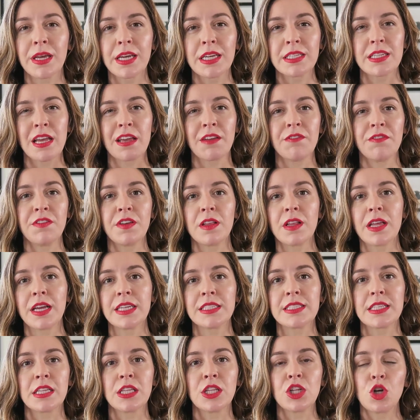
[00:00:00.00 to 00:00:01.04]
because I feel
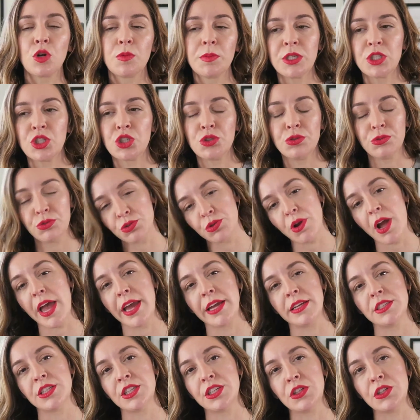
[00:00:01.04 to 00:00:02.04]
like it's a little bit too drying